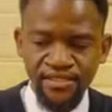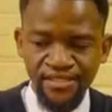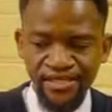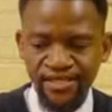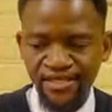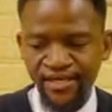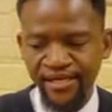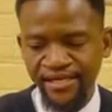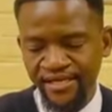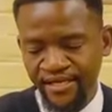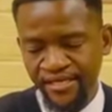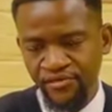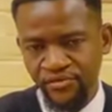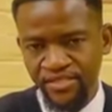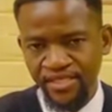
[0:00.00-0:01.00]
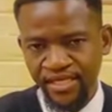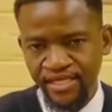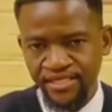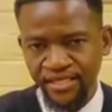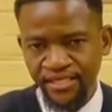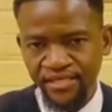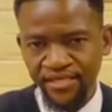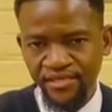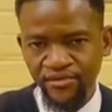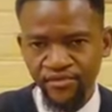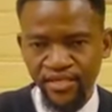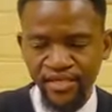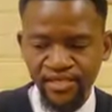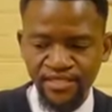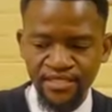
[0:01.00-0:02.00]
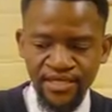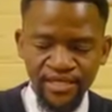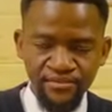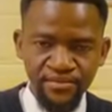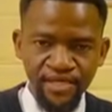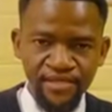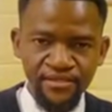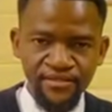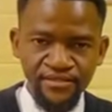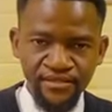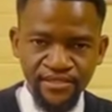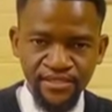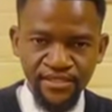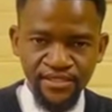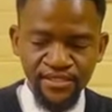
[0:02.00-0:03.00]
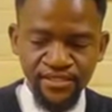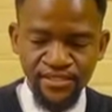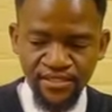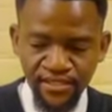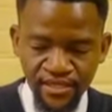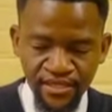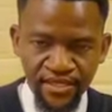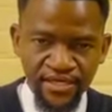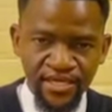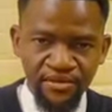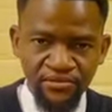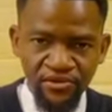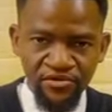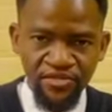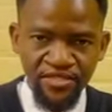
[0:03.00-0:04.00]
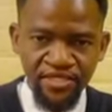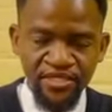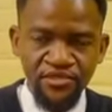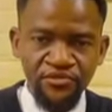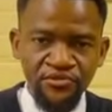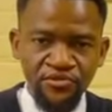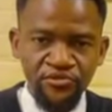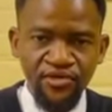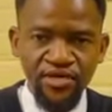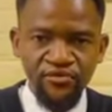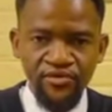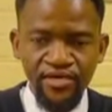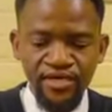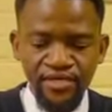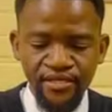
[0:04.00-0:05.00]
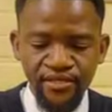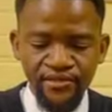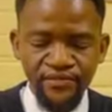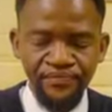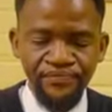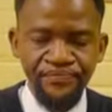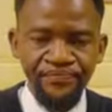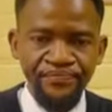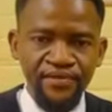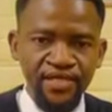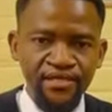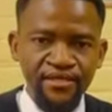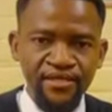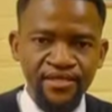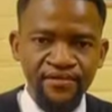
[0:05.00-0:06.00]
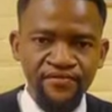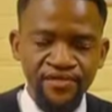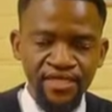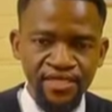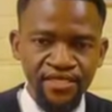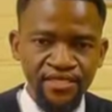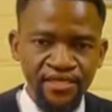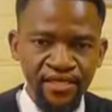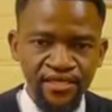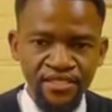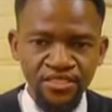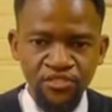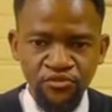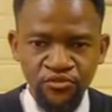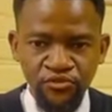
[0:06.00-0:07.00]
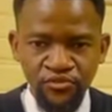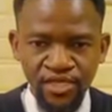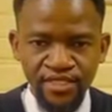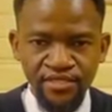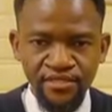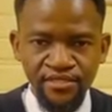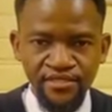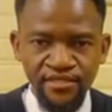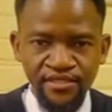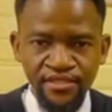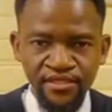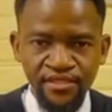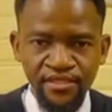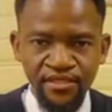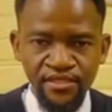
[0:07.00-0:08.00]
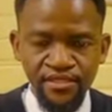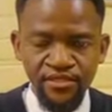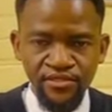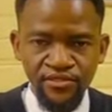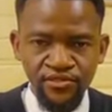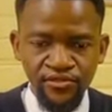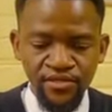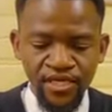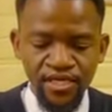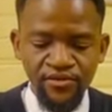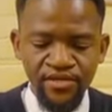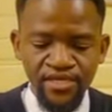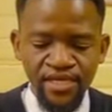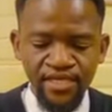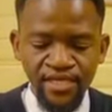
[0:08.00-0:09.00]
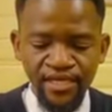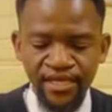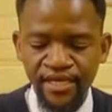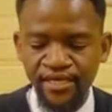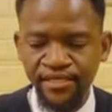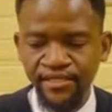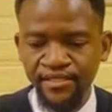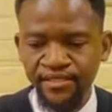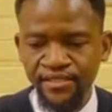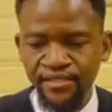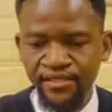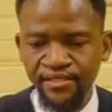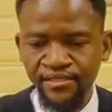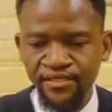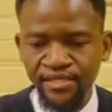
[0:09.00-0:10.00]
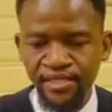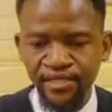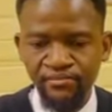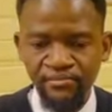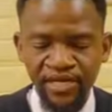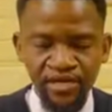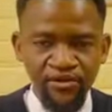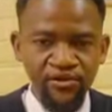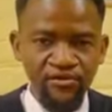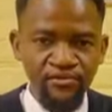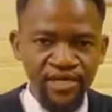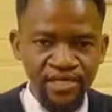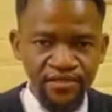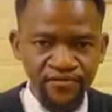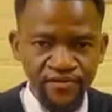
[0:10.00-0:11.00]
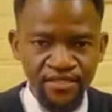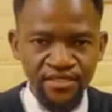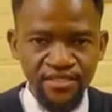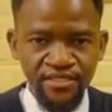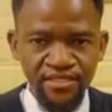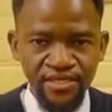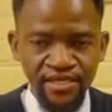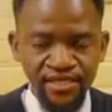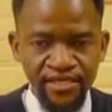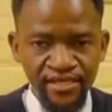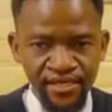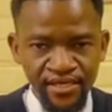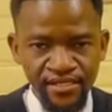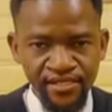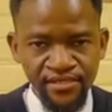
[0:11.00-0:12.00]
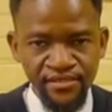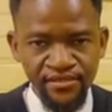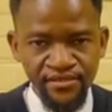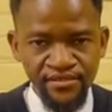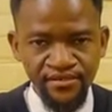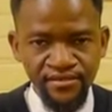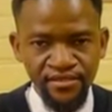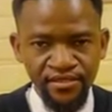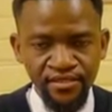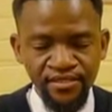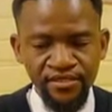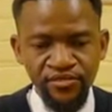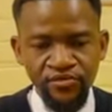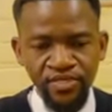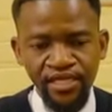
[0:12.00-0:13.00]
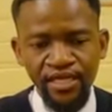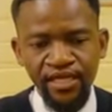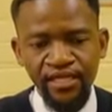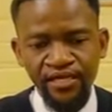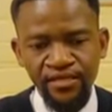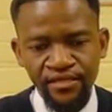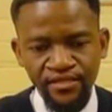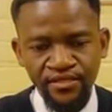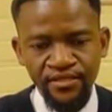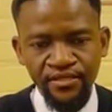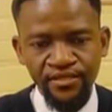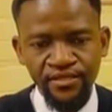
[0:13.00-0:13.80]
and the rate at which they are selling it to the scrap. That amount is then used to calculate the VAT that is due to us. So now in that regard, the backlog manifest is then created to declare this